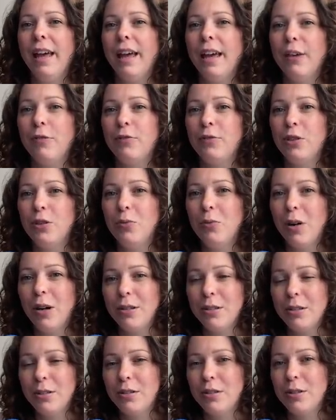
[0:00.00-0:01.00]
If you
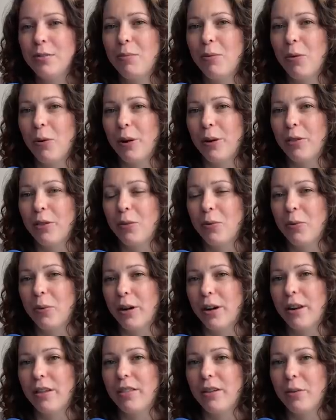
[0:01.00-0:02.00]
want to support the
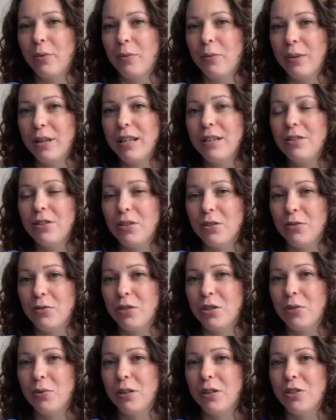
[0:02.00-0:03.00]
work that we do
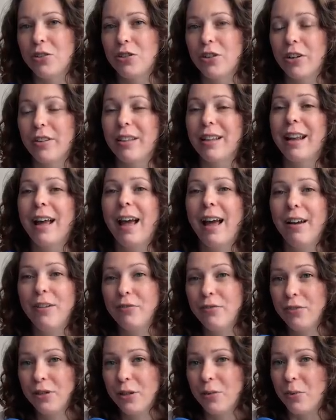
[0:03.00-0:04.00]
to ensure that
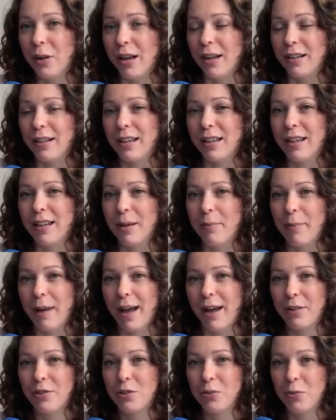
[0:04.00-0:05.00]
everyone can get
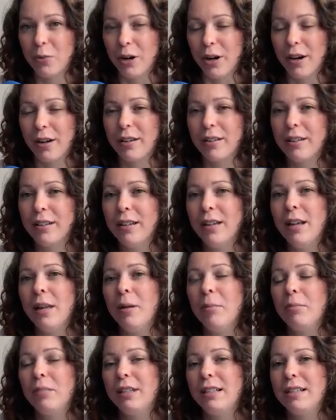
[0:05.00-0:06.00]
back to work,
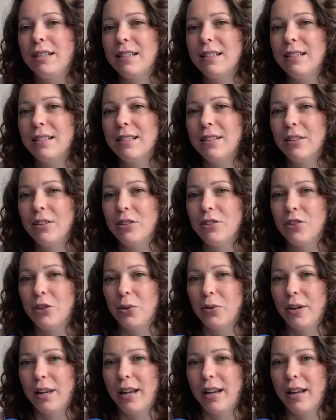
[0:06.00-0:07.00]
please consider
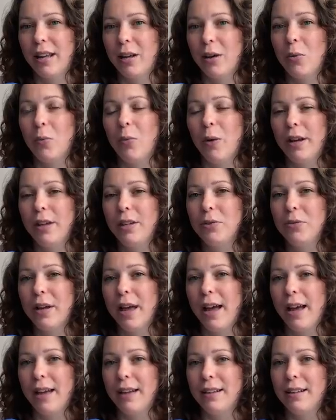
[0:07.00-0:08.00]
donating what you
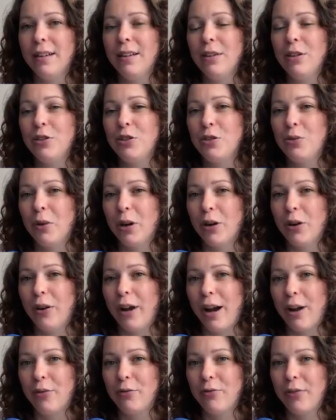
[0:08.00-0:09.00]
can to our
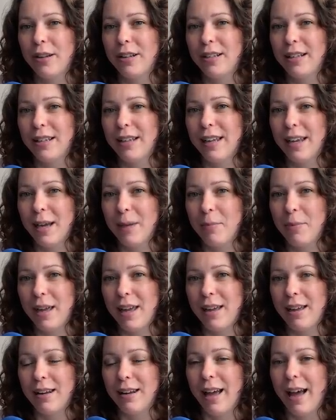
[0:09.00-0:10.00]
crowdfunding
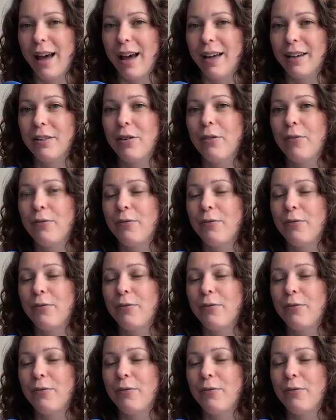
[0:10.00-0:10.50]
campaign at